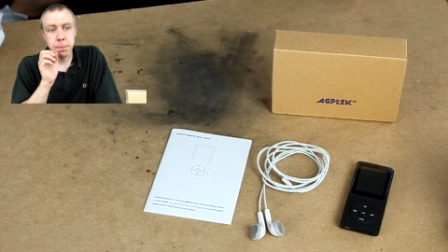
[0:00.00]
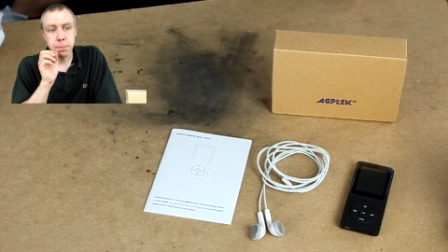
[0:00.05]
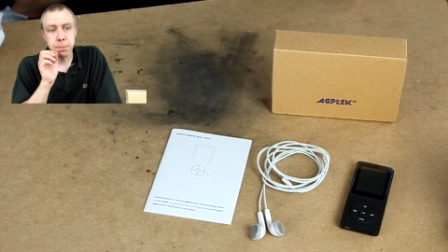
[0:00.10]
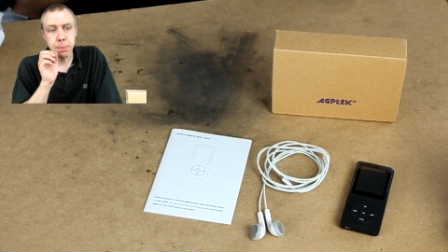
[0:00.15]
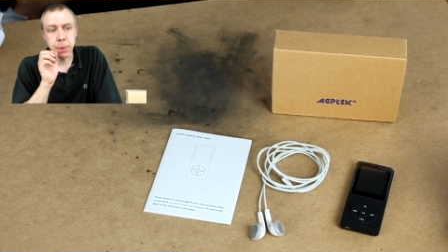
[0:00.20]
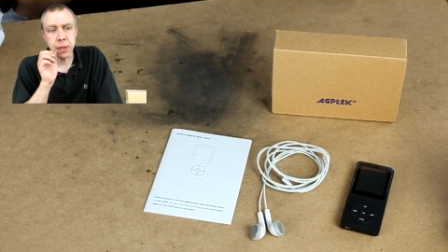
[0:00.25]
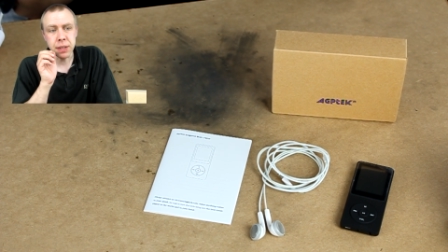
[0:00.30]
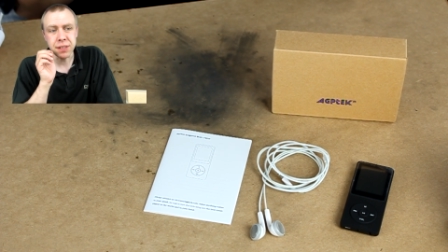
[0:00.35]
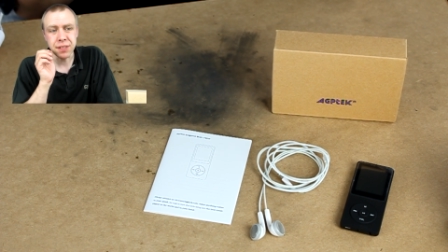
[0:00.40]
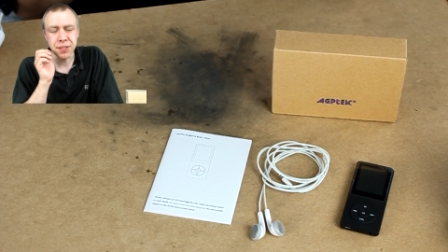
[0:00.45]

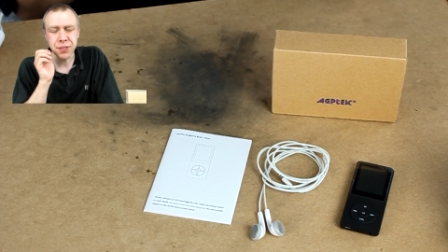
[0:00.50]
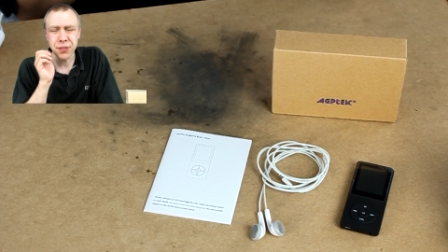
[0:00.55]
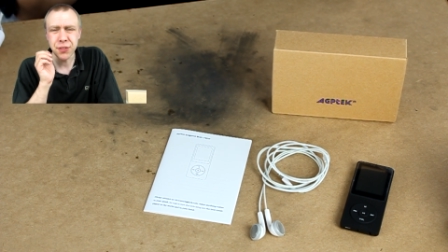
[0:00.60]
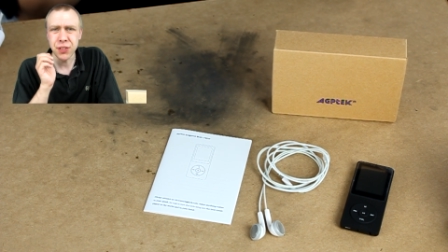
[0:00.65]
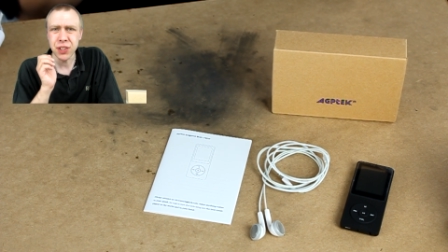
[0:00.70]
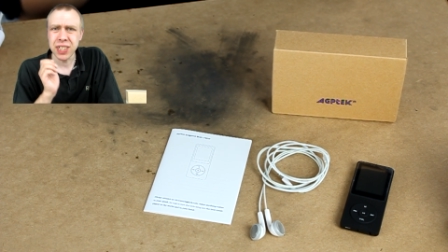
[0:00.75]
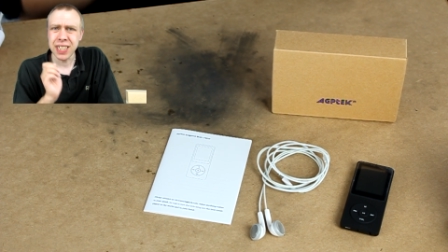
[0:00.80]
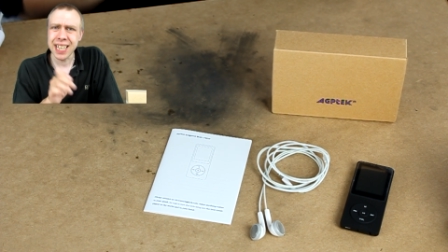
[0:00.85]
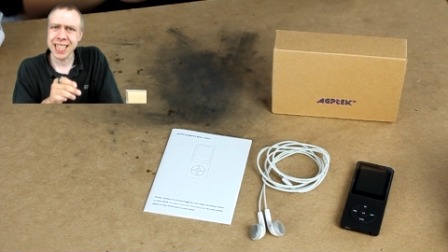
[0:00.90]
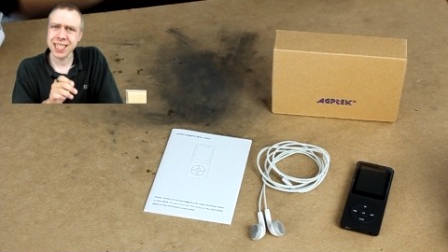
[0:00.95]
But
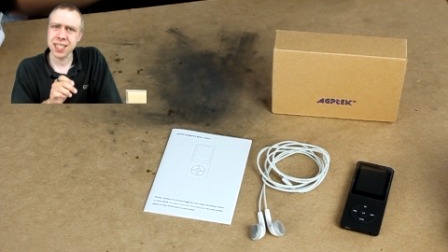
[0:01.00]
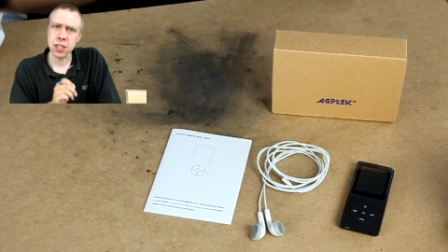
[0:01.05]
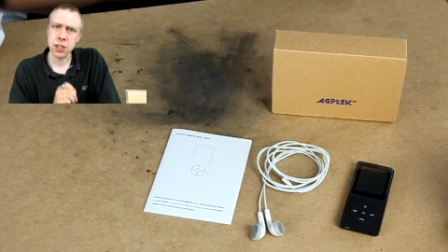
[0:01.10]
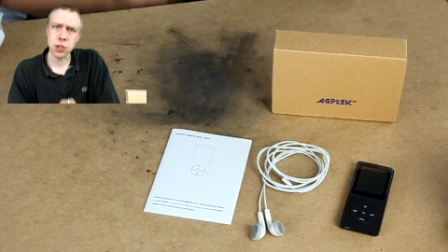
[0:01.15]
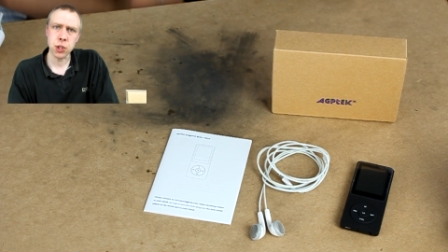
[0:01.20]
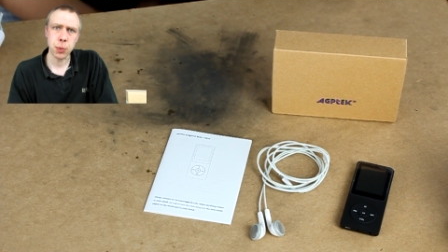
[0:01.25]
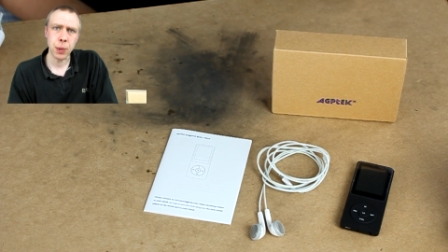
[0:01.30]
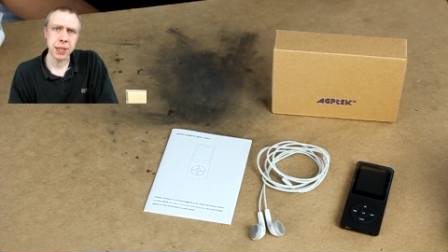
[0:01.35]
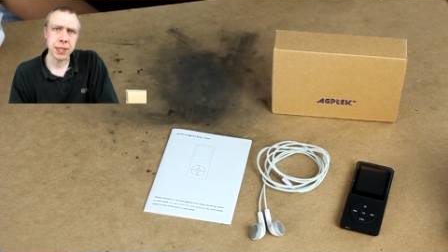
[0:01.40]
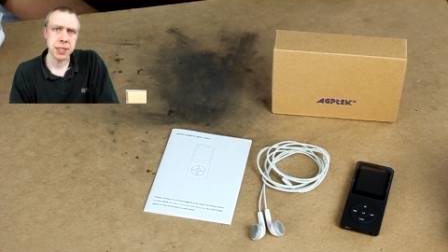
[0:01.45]
for less than
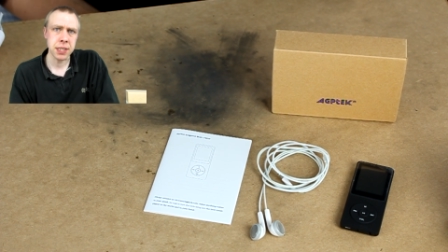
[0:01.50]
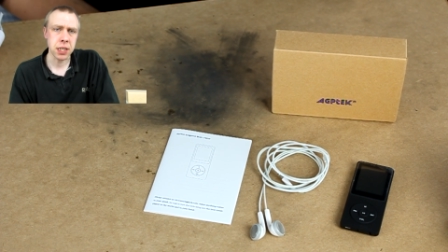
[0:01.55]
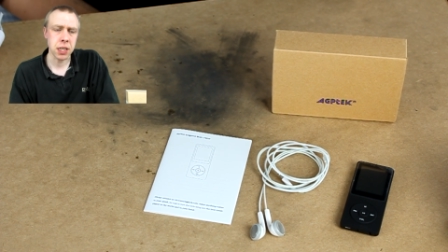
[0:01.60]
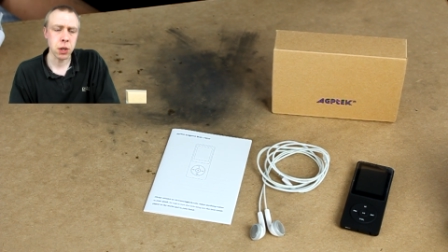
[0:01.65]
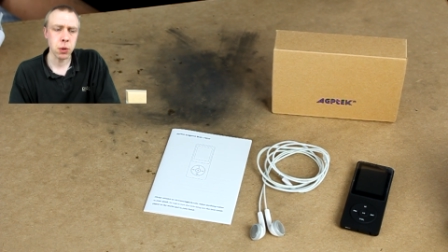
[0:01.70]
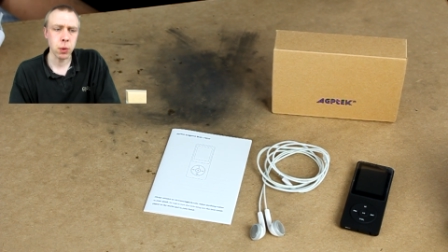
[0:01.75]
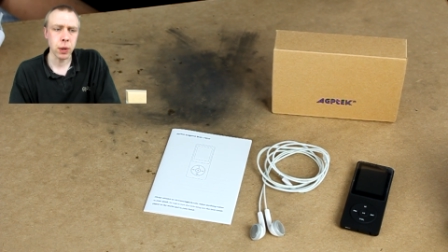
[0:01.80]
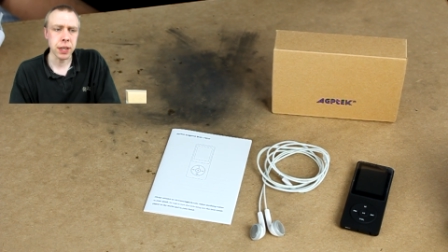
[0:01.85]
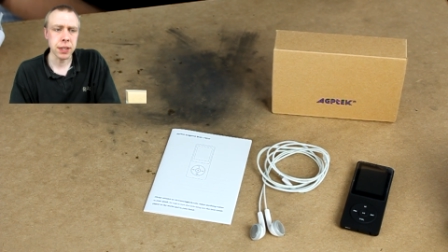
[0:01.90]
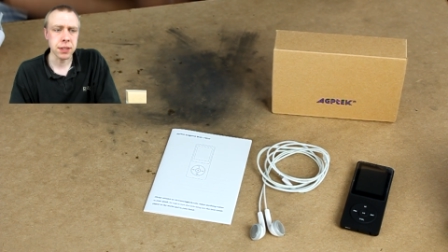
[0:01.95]
20
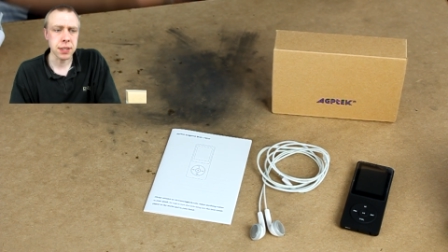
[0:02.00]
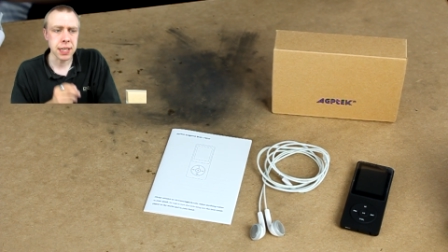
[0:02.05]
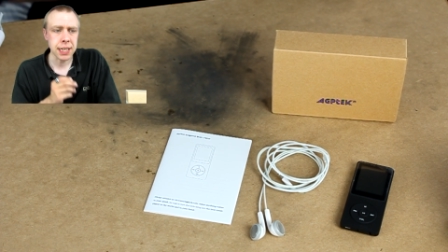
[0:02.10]
quid,